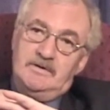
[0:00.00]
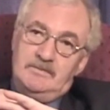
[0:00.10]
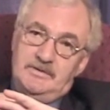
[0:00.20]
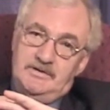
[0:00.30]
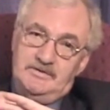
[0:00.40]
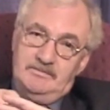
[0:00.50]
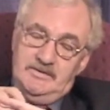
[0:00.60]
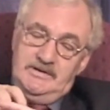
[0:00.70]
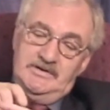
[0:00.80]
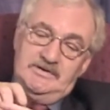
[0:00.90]
where a bit should
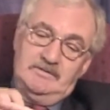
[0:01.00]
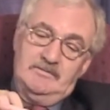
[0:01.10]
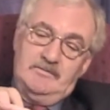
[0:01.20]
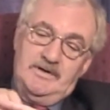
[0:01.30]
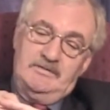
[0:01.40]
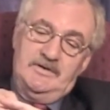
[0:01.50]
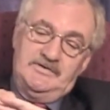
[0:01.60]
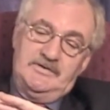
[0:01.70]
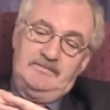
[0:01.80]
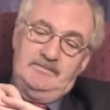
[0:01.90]
be to determine whether
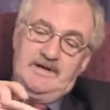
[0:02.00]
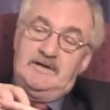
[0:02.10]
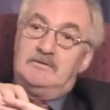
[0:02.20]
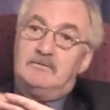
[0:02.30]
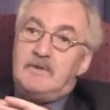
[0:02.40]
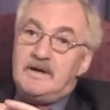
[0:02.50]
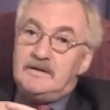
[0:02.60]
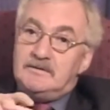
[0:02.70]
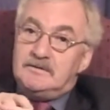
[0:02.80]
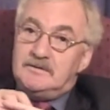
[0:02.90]
it's a black or a
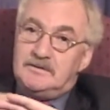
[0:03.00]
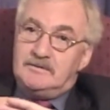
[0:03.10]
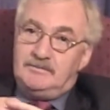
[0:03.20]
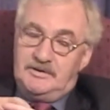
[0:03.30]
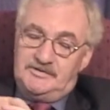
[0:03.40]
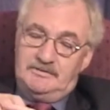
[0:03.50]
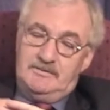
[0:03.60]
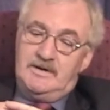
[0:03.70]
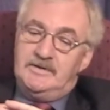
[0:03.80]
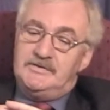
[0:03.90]
white, a plus or
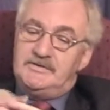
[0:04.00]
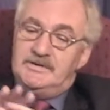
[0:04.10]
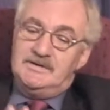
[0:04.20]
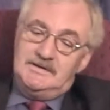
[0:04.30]
a minus.